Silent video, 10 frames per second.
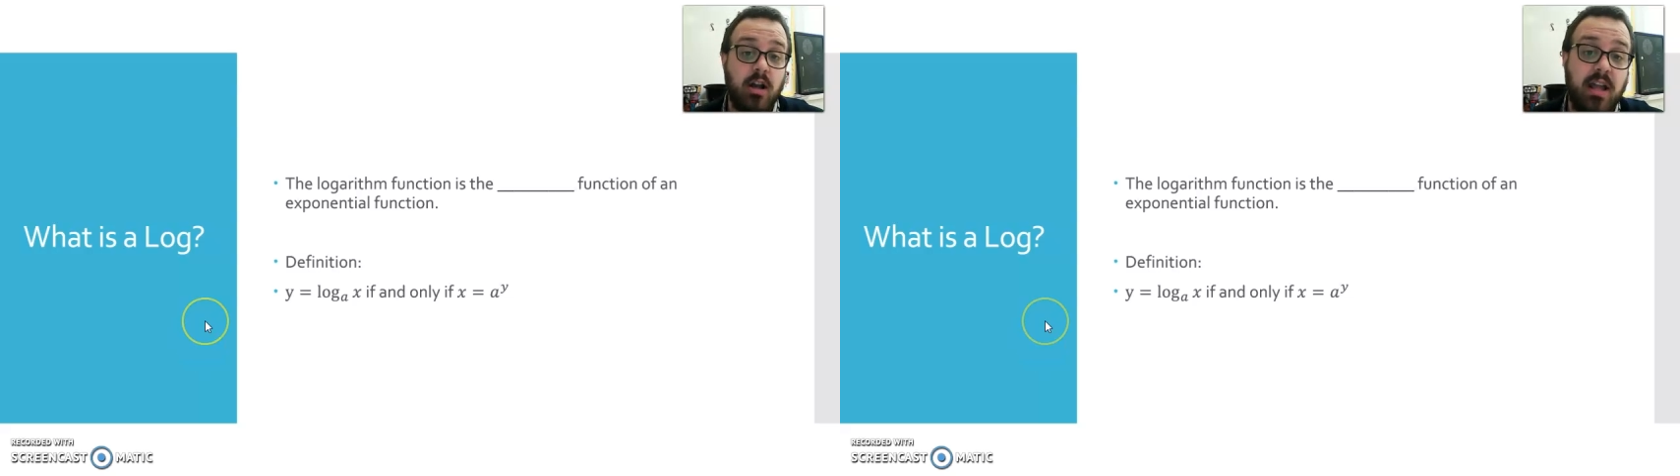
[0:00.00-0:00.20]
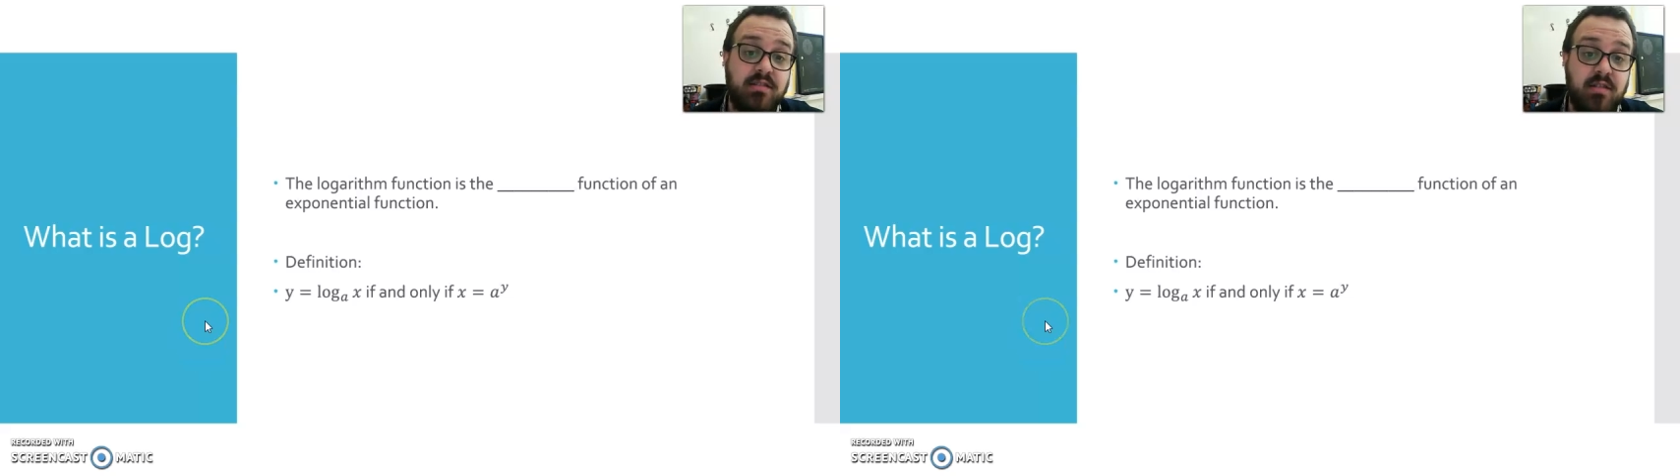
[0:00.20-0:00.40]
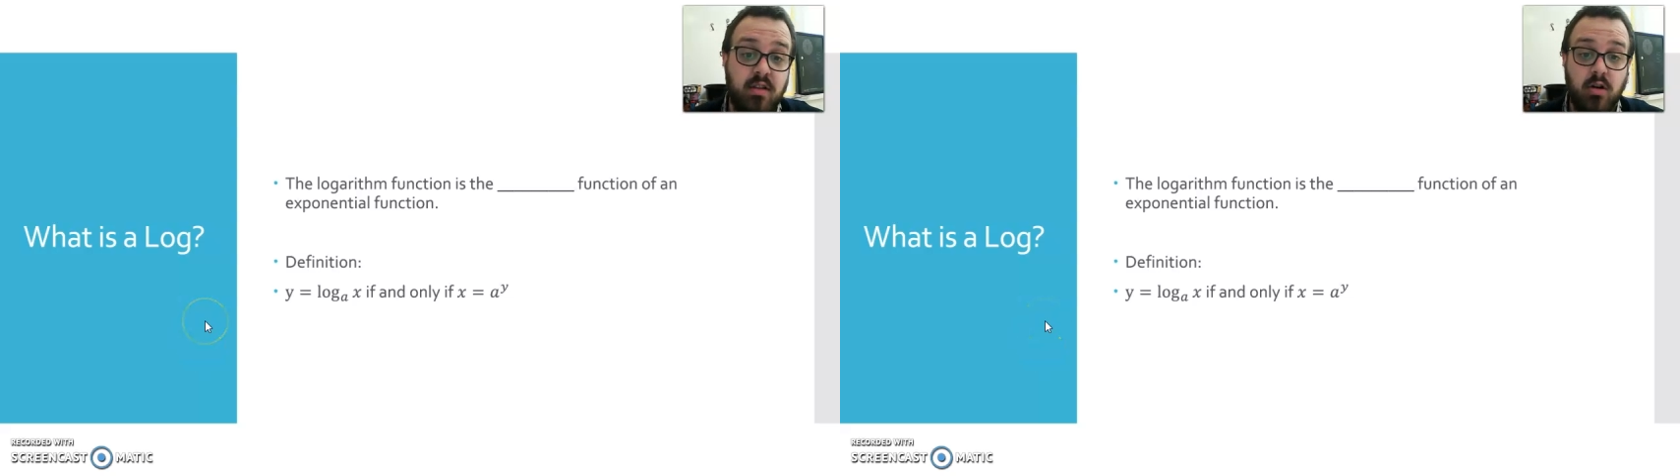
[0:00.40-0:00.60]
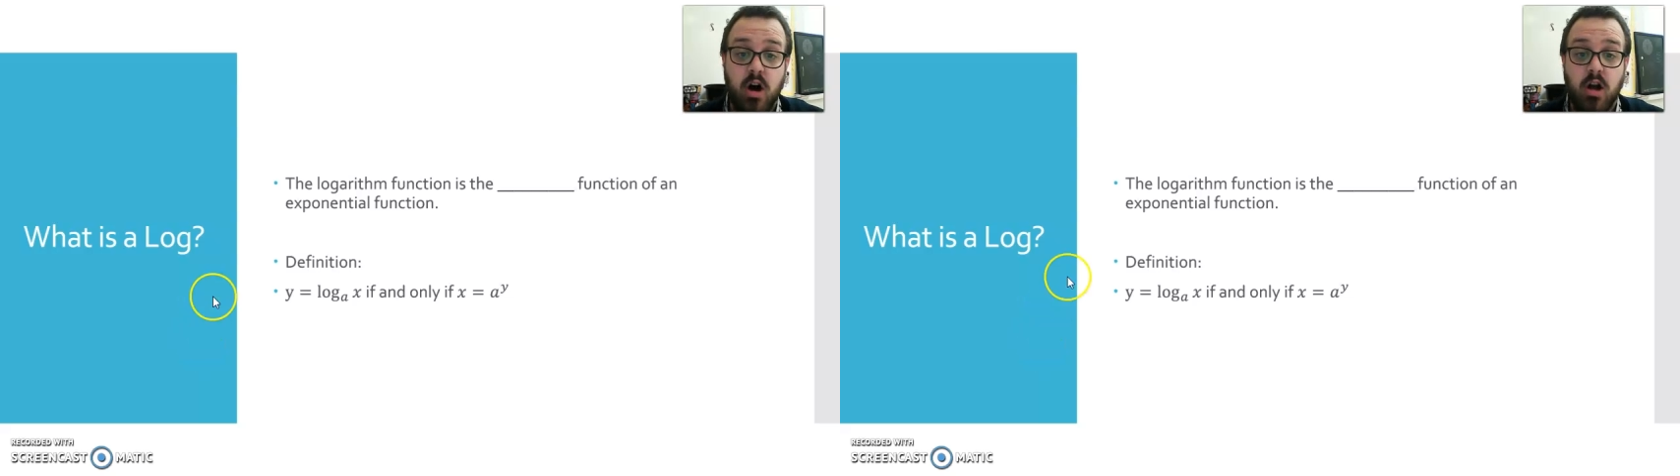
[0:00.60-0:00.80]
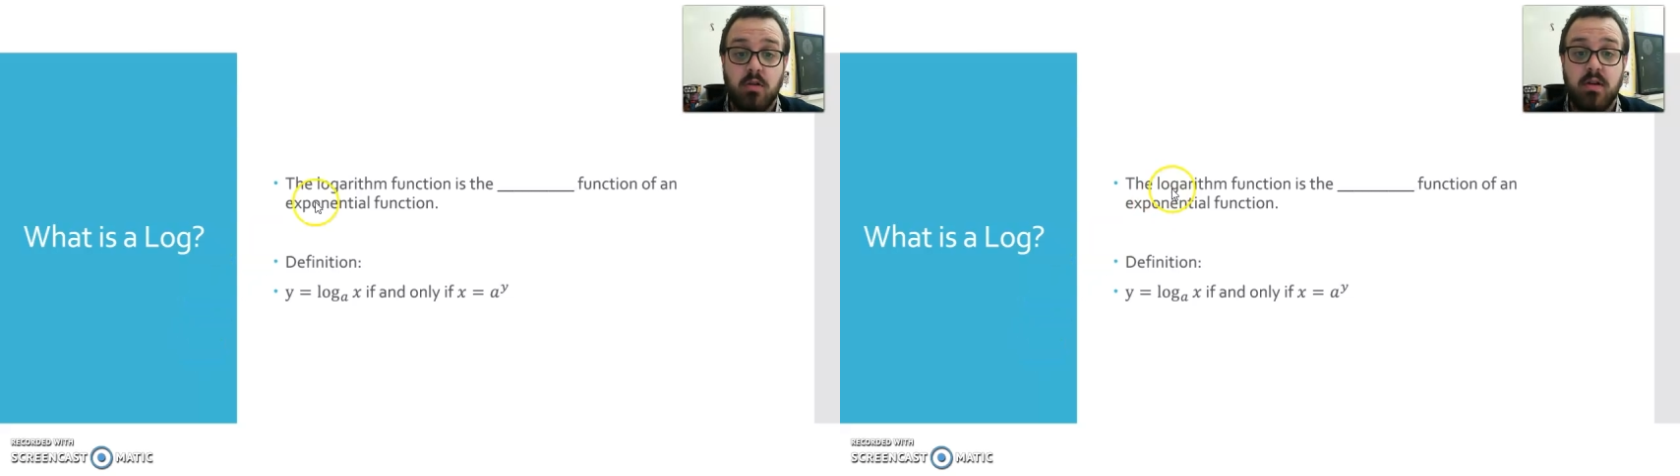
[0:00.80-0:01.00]
Okay, so the
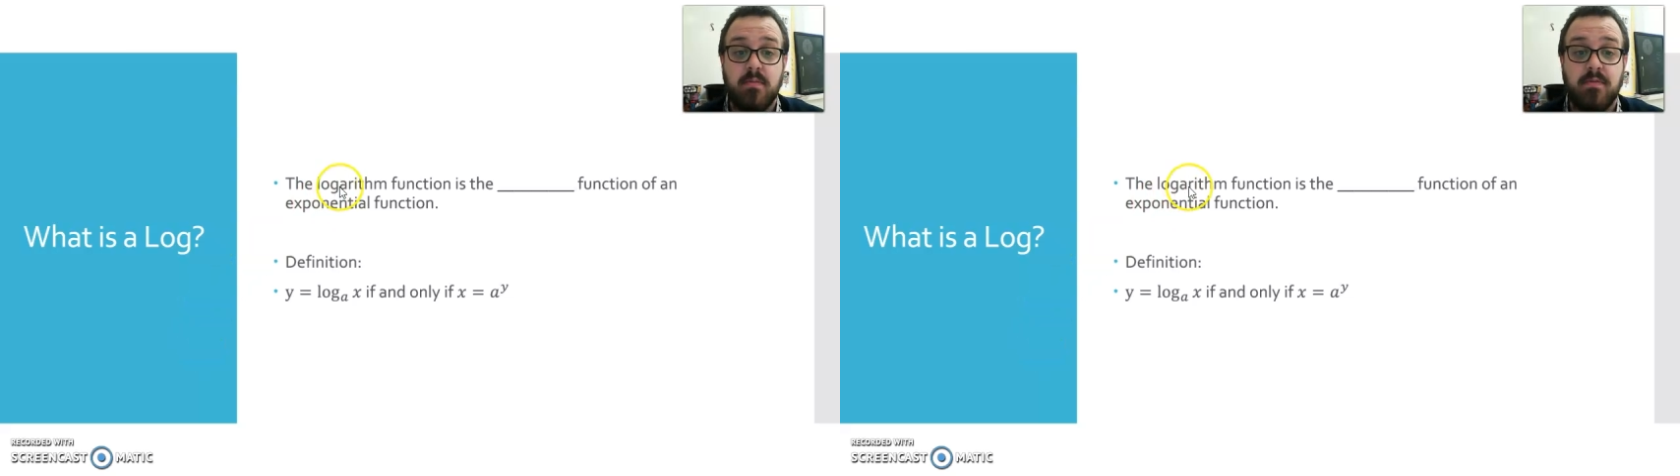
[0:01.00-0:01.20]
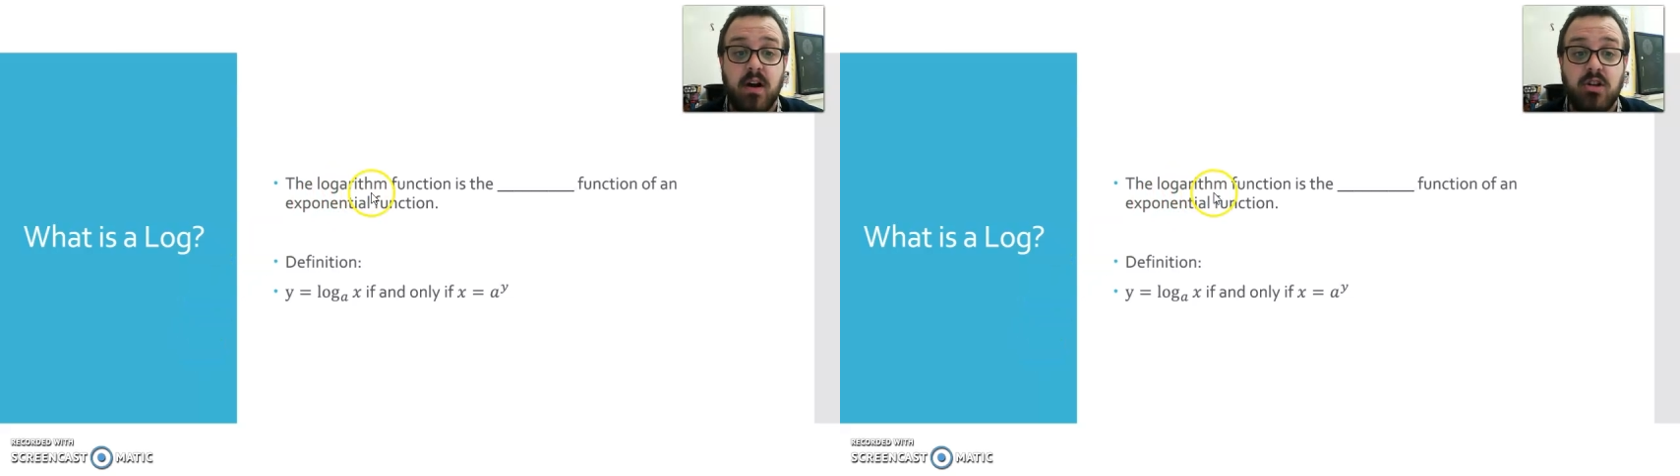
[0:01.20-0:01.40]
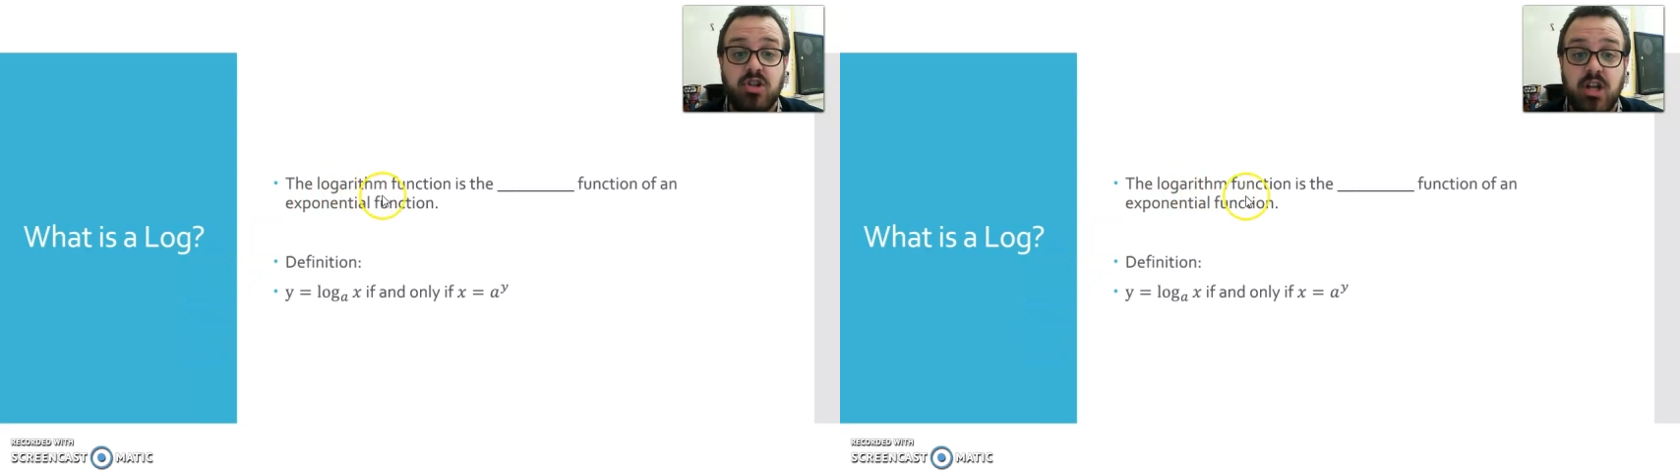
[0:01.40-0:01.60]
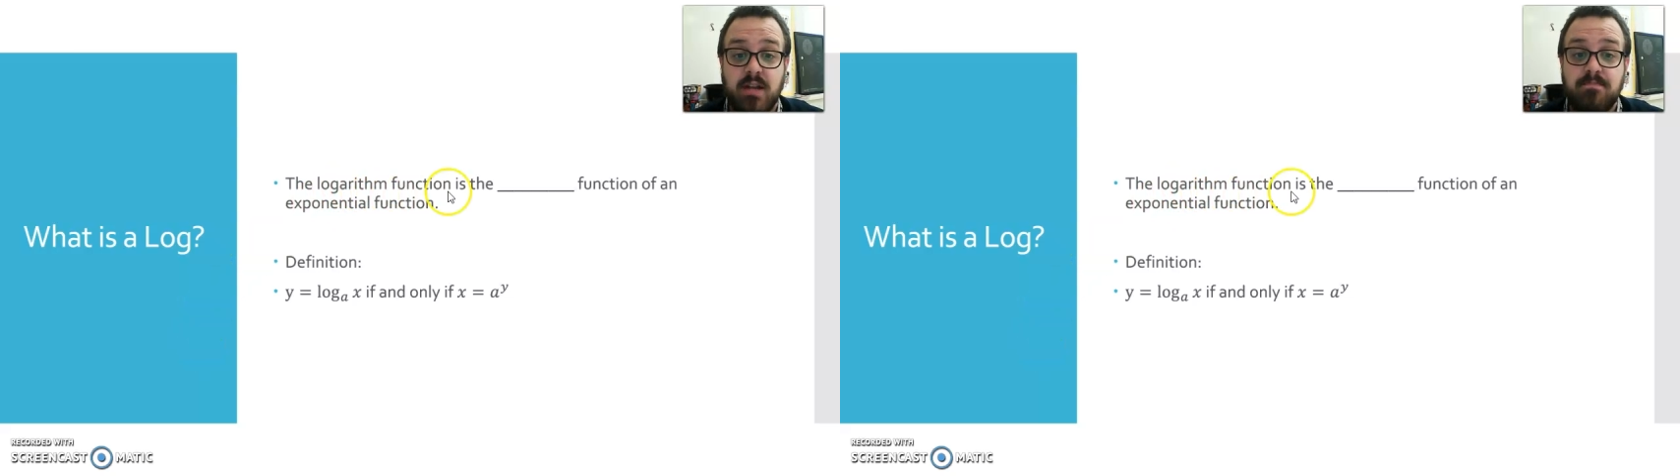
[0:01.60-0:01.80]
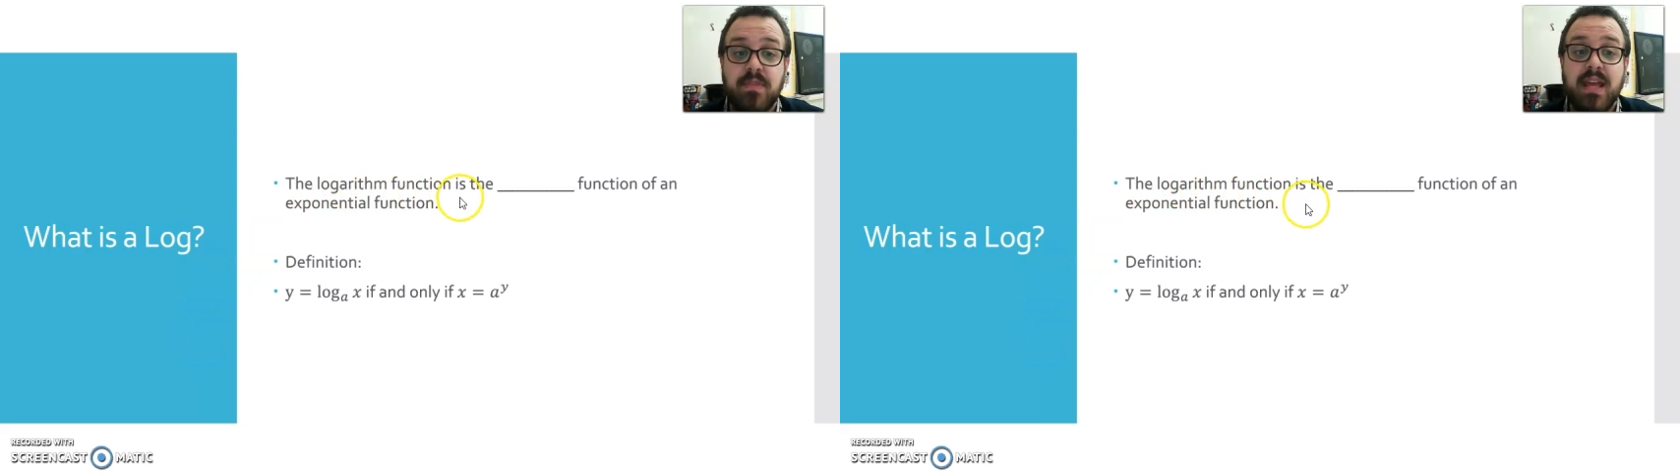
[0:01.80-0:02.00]
logarithm
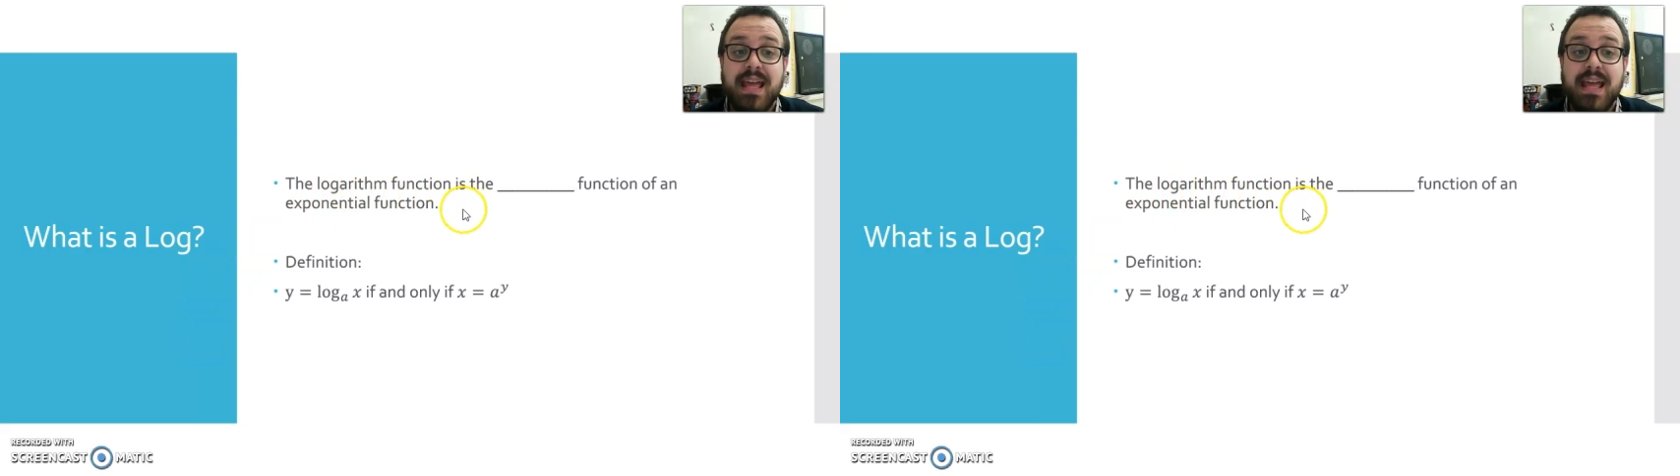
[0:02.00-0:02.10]
function